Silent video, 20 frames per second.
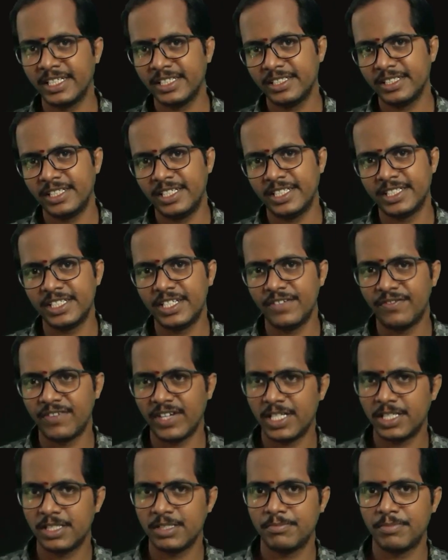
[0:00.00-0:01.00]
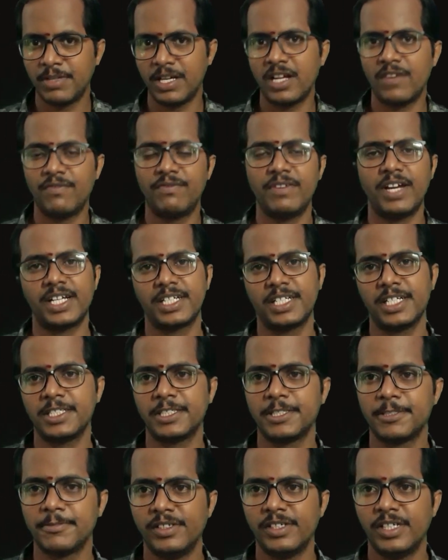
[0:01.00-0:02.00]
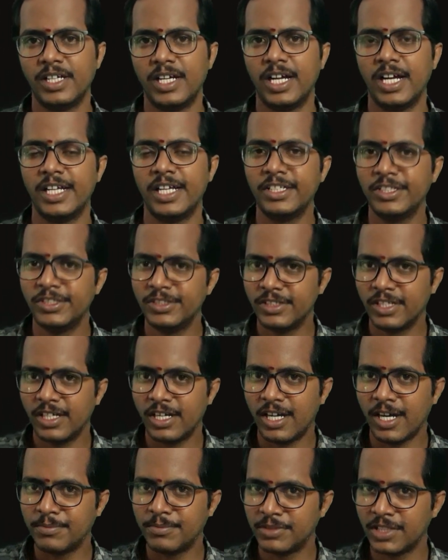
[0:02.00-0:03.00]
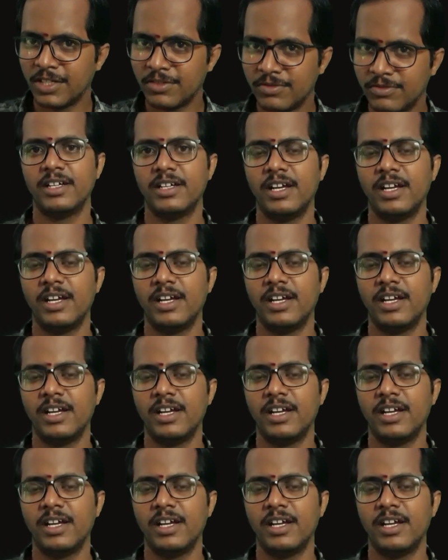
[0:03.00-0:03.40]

its different pair of factors and observe